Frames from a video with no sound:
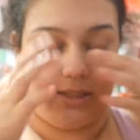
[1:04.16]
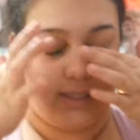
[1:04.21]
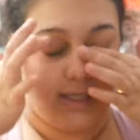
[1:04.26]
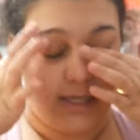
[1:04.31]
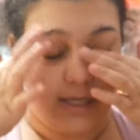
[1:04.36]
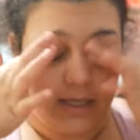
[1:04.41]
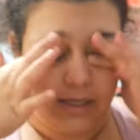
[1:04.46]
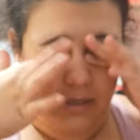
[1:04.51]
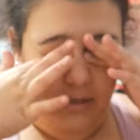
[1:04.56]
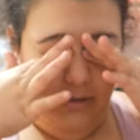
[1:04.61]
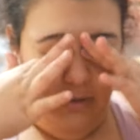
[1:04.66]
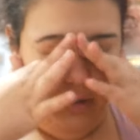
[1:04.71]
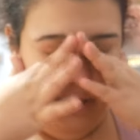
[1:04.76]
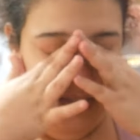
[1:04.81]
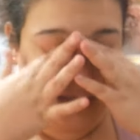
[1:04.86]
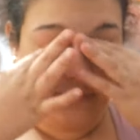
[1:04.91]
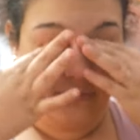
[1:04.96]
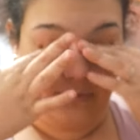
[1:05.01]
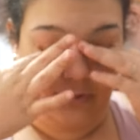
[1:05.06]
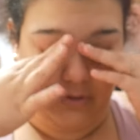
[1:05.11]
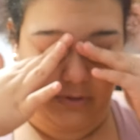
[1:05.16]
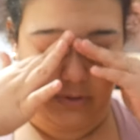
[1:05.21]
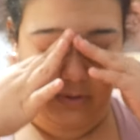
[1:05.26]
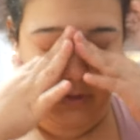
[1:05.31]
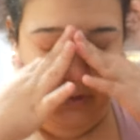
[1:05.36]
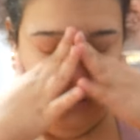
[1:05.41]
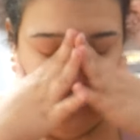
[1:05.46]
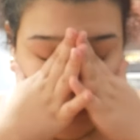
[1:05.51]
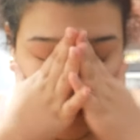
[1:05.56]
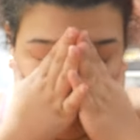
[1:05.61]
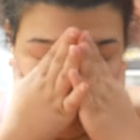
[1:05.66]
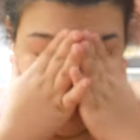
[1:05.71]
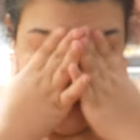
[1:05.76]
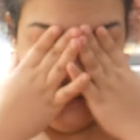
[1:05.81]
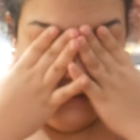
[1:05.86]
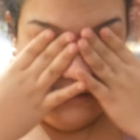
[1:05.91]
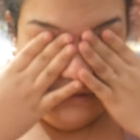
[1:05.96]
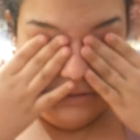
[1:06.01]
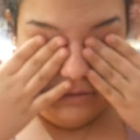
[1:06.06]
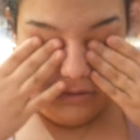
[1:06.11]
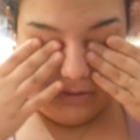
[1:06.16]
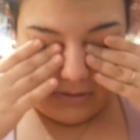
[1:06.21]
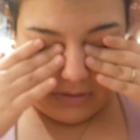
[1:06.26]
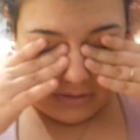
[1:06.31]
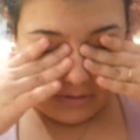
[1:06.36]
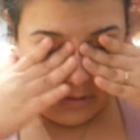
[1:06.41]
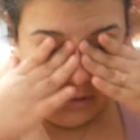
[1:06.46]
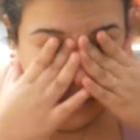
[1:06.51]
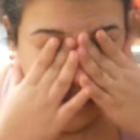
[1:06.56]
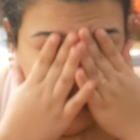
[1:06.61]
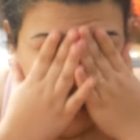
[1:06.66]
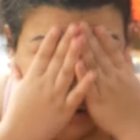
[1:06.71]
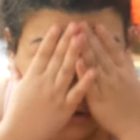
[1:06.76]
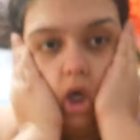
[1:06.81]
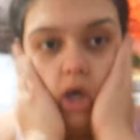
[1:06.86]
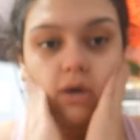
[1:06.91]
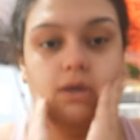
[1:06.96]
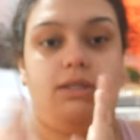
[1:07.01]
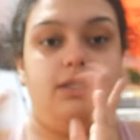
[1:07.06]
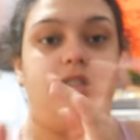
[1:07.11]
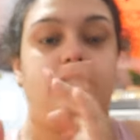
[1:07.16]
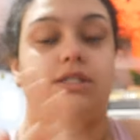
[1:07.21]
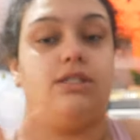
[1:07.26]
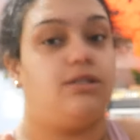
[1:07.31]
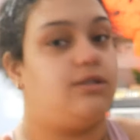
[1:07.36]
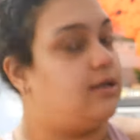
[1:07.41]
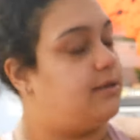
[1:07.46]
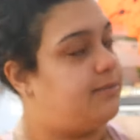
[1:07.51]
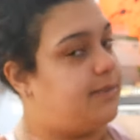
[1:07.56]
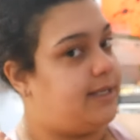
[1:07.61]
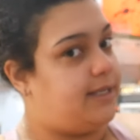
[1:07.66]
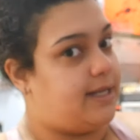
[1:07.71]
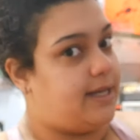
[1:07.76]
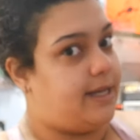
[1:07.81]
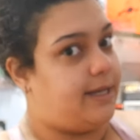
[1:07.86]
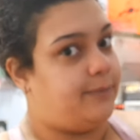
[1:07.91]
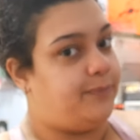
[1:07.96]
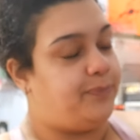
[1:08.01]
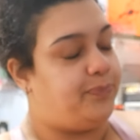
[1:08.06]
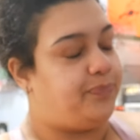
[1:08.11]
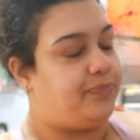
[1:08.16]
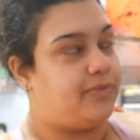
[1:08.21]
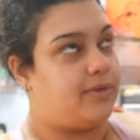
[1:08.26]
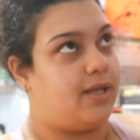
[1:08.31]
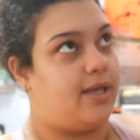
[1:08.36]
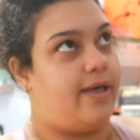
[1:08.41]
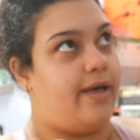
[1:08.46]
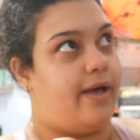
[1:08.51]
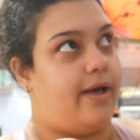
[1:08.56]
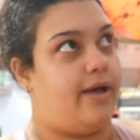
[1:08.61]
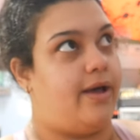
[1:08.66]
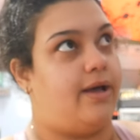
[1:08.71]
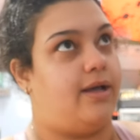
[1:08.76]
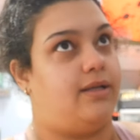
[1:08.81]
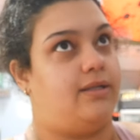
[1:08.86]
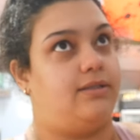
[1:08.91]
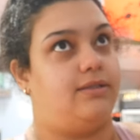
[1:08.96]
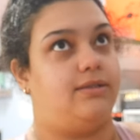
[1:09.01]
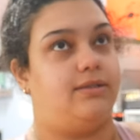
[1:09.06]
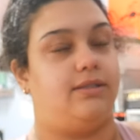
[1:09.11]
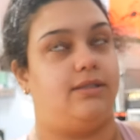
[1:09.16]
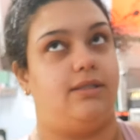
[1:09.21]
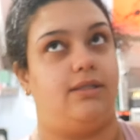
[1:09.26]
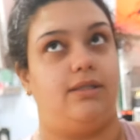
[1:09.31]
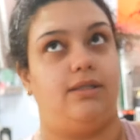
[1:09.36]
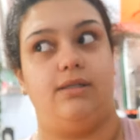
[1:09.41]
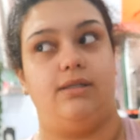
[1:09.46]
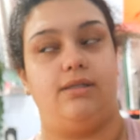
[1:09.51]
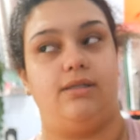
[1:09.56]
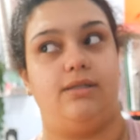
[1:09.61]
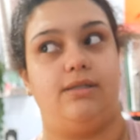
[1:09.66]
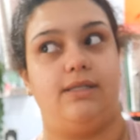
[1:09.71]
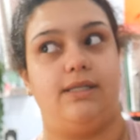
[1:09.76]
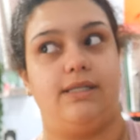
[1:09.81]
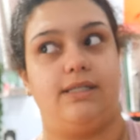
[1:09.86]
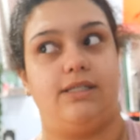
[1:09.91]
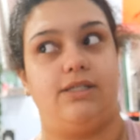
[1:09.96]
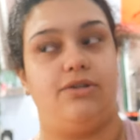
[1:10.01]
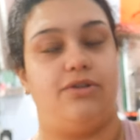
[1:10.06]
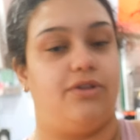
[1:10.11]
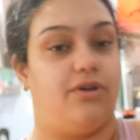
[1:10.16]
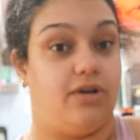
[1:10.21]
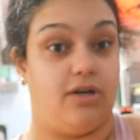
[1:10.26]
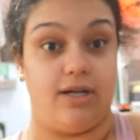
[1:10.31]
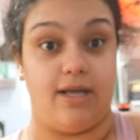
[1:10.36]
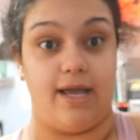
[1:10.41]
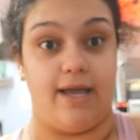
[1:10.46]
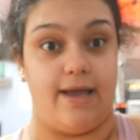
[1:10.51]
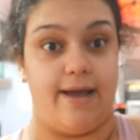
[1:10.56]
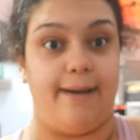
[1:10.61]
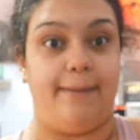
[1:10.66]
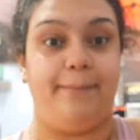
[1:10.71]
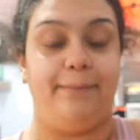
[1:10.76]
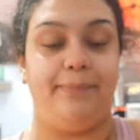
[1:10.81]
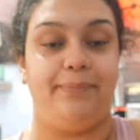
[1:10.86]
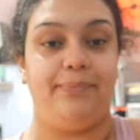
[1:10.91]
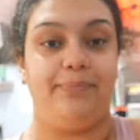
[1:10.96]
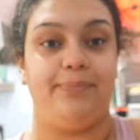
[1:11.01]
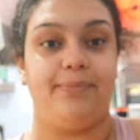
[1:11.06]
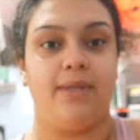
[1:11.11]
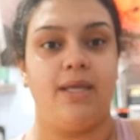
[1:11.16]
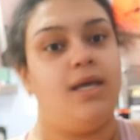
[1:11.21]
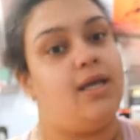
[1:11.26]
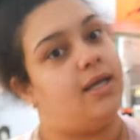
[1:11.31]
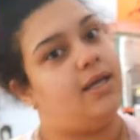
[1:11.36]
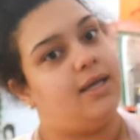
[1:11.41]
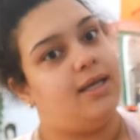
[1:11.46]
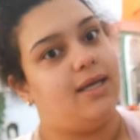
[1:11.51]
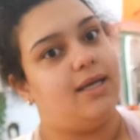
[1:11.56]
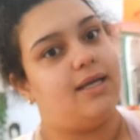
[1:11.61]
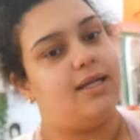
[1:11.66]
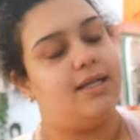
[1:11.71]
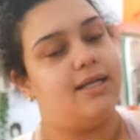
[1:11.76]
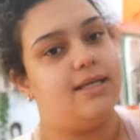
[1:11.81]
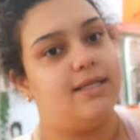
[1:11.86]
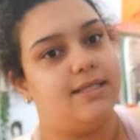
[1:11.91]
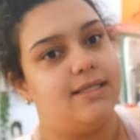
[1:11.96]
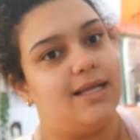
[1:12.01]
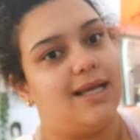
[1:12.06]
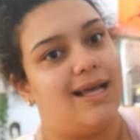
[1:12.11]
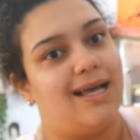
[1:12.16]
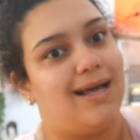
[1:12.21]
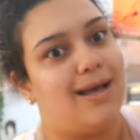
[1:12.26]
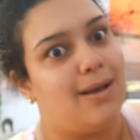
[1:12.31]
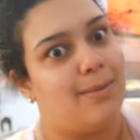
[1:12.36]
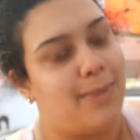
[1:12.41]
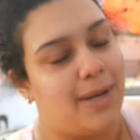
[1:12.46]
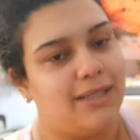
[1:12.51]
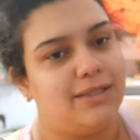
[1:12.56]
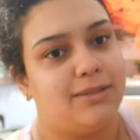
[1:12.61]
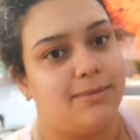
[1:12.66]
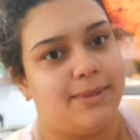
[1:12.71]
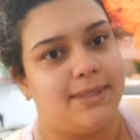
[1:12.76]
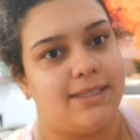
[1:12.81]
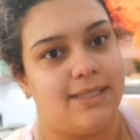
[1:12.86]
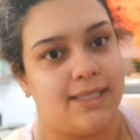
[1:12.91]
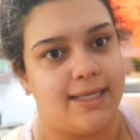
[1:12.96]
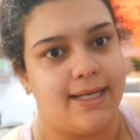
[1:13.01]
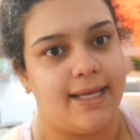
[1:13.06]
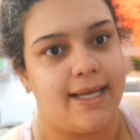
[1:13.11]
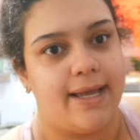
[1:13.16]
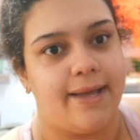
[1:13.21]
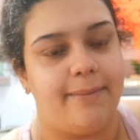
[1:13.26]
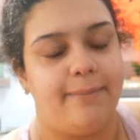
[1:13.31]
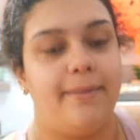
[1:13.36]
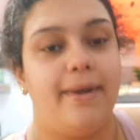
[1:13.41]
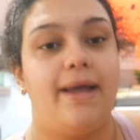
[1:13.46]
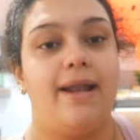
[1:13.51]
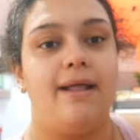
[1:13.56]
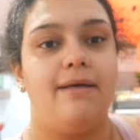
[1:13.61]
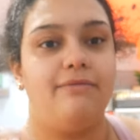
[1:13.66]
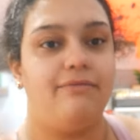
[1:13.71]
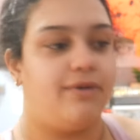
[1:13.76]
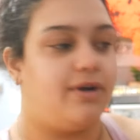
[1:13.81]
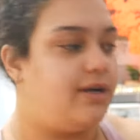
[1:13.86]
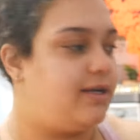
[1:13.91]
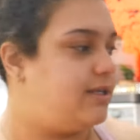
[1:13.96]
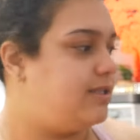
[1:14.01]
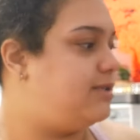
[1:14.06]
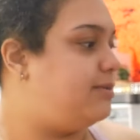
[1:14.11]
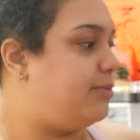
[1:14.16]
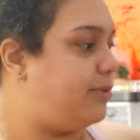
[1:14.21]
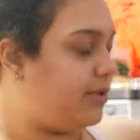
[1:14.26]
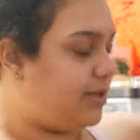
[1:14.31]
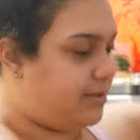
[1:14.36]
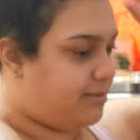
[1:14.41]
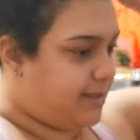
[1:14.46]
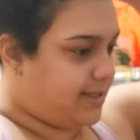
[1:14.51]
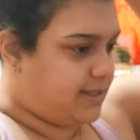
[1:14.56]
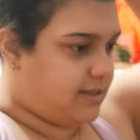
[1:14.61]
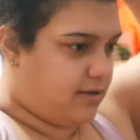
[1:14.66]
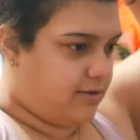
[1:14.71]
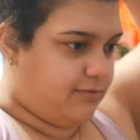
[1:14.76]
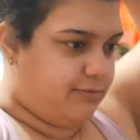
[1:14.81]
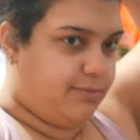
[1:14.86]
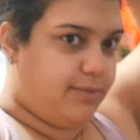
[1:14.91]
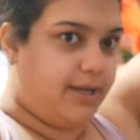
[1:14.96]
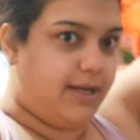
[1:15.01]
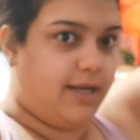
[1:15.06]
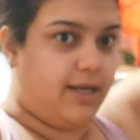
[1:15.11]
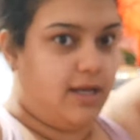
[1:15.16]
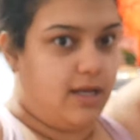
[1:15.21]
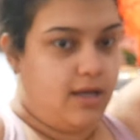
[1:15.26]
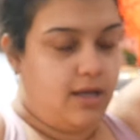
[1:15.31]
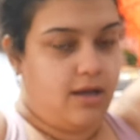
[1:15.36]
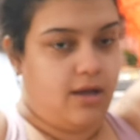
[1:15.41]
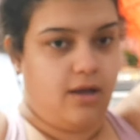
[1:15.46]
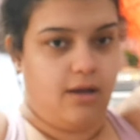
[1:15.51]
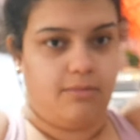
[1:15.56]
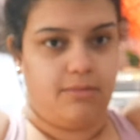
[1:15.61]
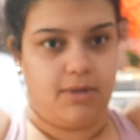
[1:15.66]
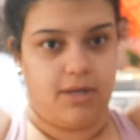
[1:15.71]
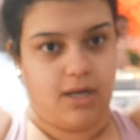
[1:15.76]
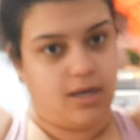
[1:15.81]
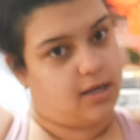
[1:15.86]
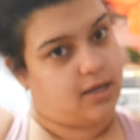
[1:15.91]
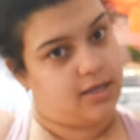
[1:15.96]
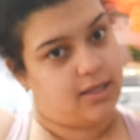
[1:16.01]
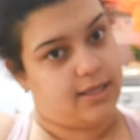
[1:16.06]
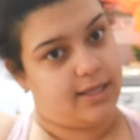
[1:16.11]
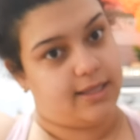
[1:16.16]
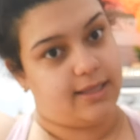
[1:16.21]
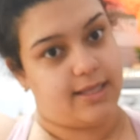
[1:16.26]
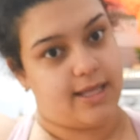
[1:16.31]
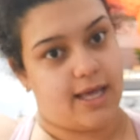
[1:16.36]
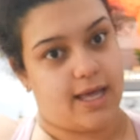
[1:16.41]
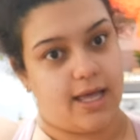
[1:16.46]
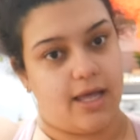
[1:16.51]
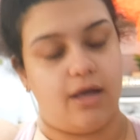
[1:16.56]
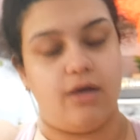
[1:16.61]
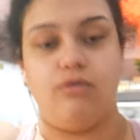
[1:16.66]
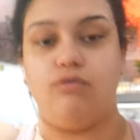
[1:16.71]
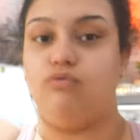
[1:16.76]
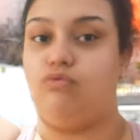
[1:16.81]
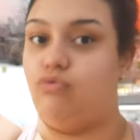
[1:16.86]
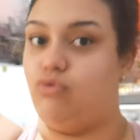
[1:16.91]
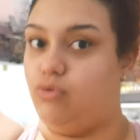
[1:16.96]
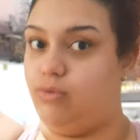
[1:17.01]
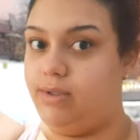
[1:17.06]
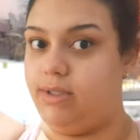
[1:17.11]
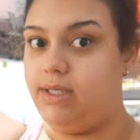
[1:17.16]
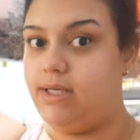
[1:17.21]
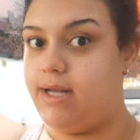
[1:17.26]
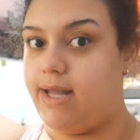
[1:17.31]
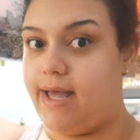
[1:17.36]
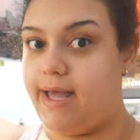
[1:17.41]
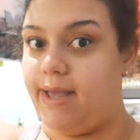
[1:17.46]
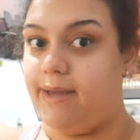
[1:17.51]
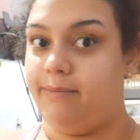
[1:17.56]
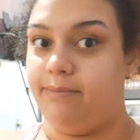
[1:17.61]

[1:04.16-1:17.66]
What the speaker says: day, whenever you're watching this. I wanted to start my day at 6:30 a.m. It is about to be 10 a.m. and I'm very disappointed in myself, but I'm not gonna let that ruin the day.